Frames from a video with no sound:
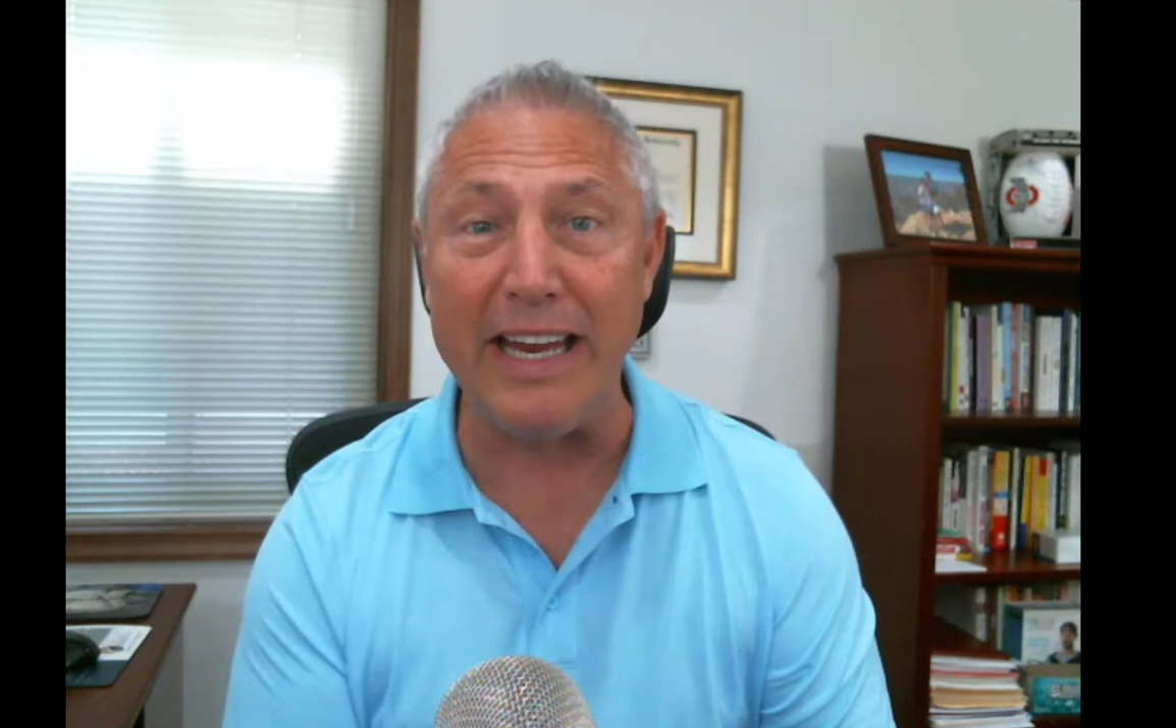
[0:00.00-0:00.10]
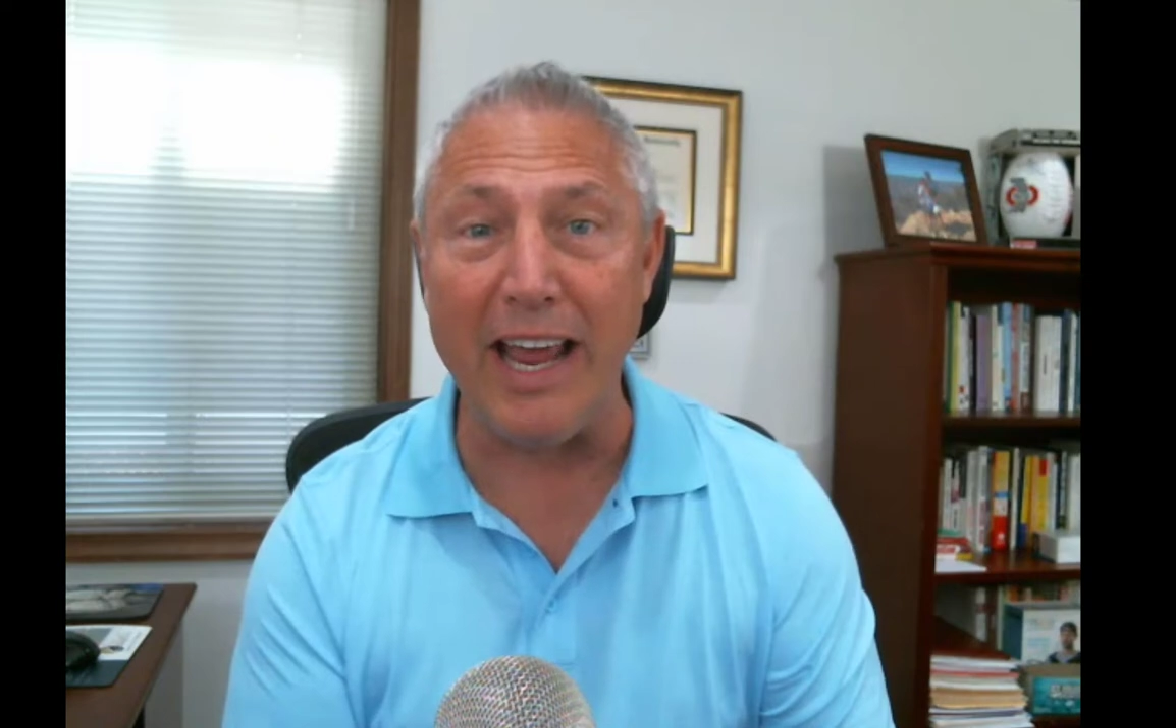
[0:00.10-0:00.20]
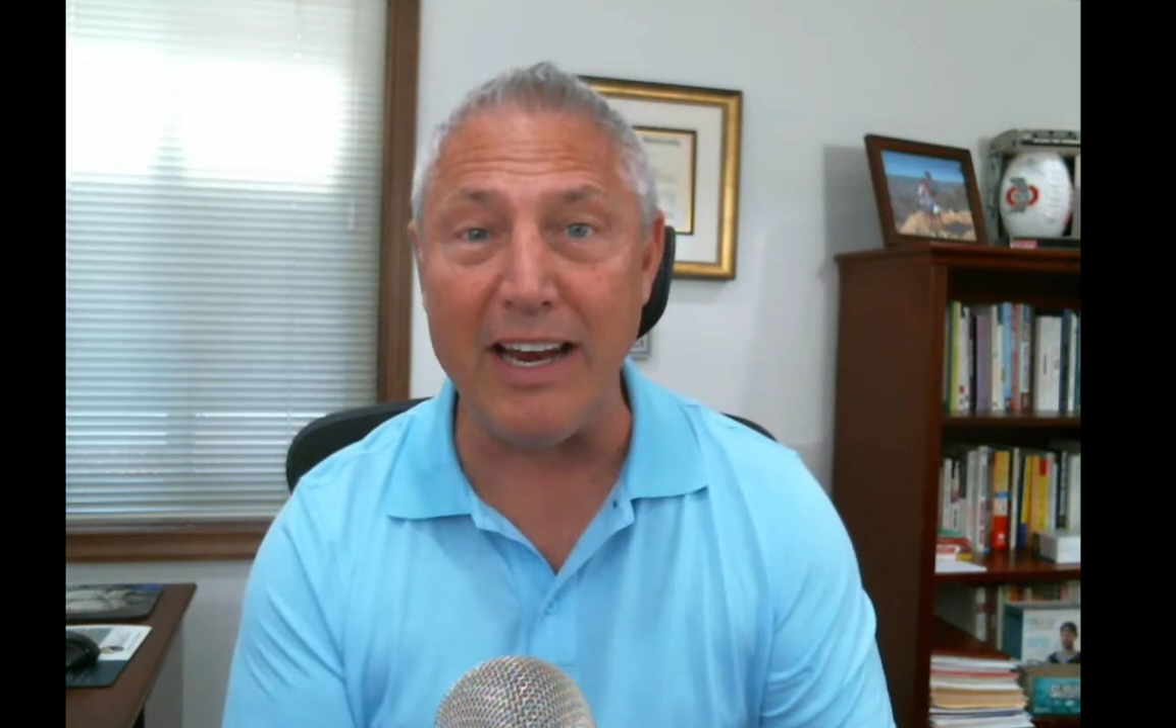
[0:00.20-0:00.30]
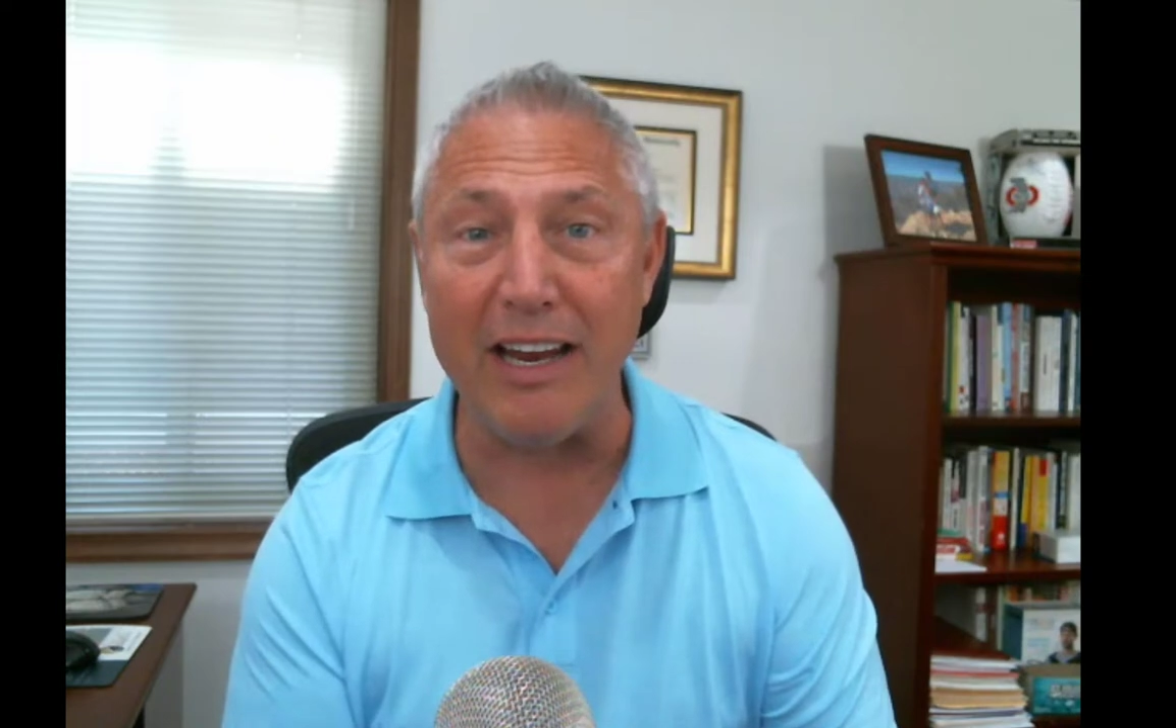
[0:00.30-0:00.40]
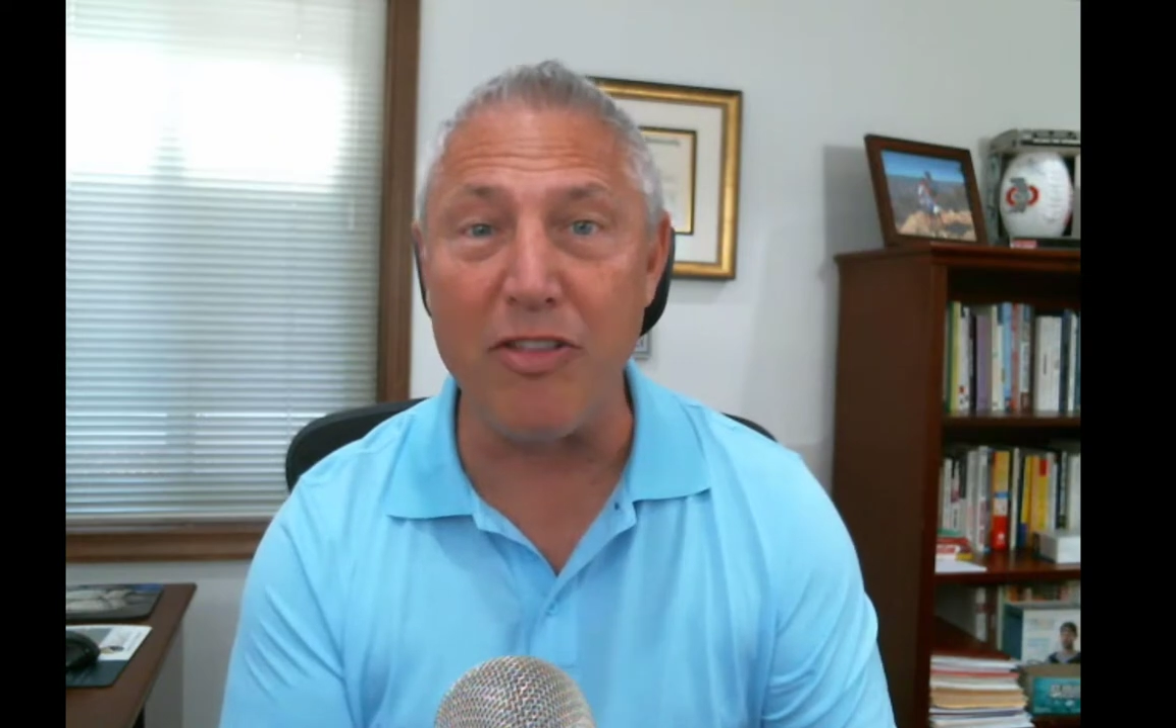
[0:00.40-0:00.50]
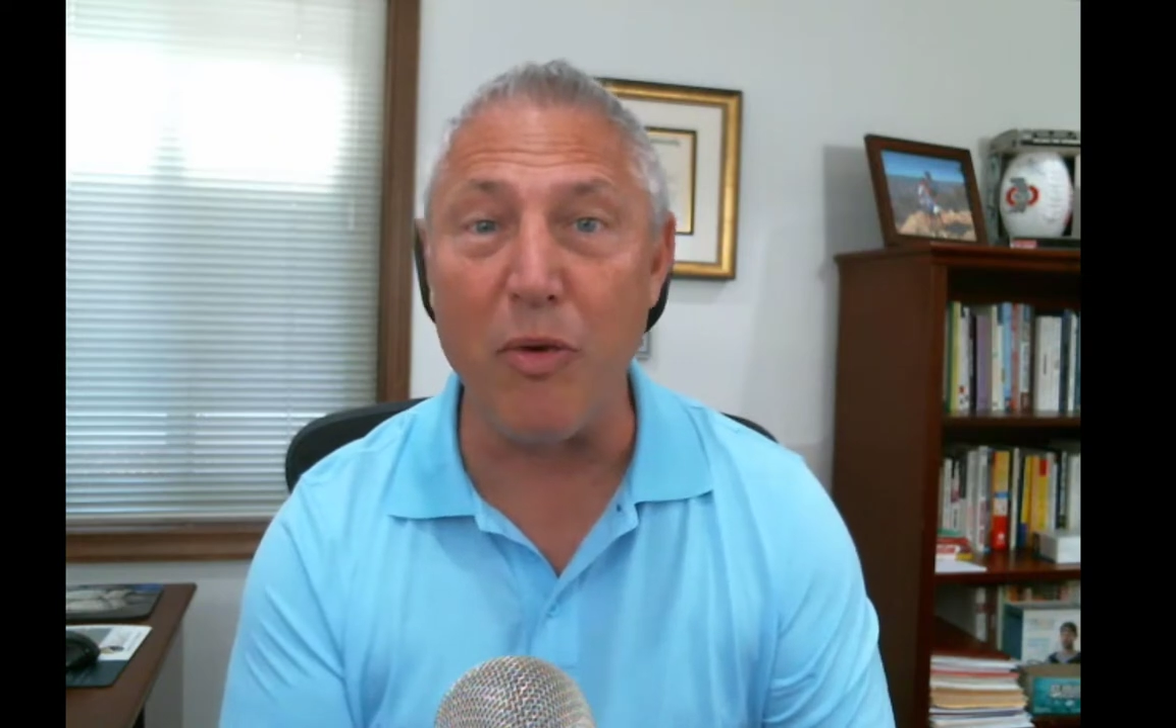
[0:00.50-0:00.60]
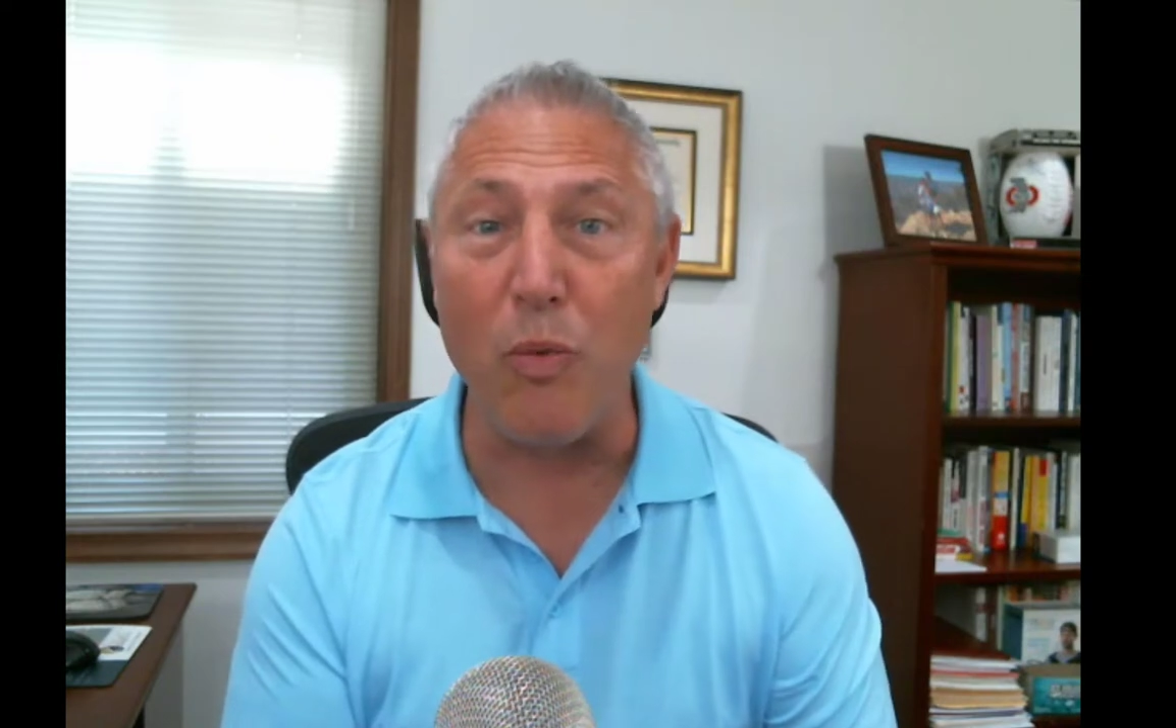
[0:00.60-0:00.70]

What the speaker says: get in the